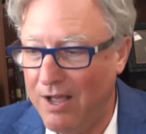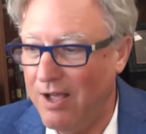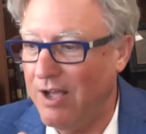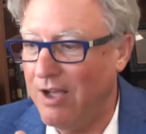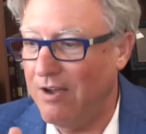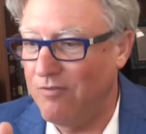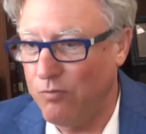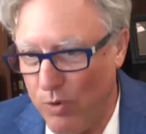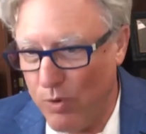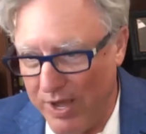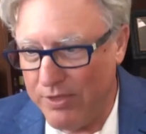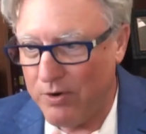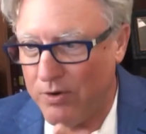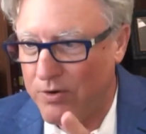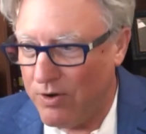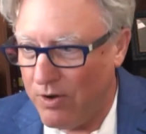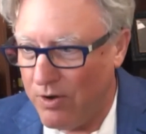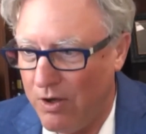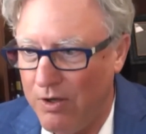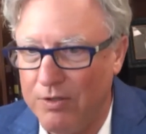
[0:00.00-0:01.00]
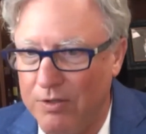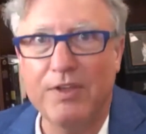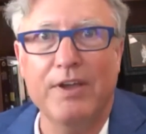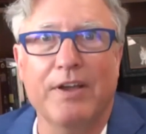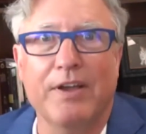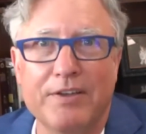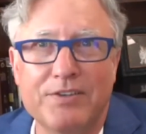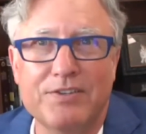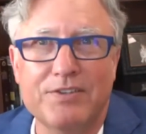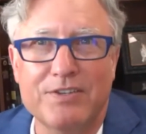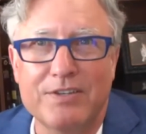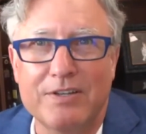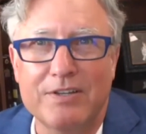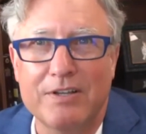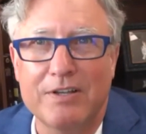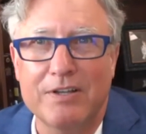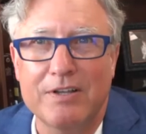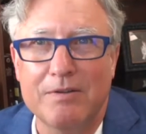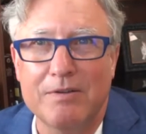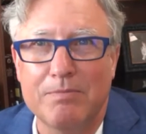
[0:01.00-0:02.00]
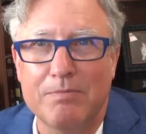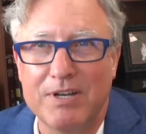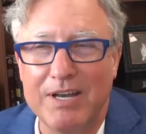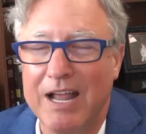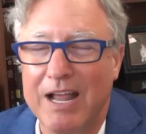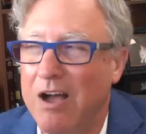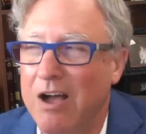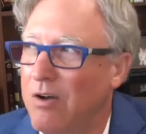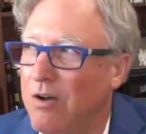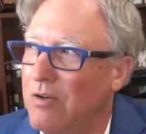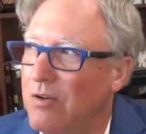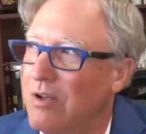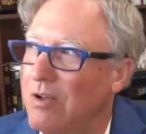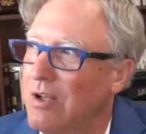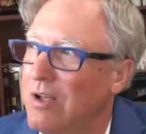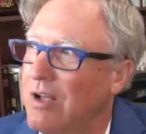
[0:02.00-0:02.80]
I've weathered all this, but now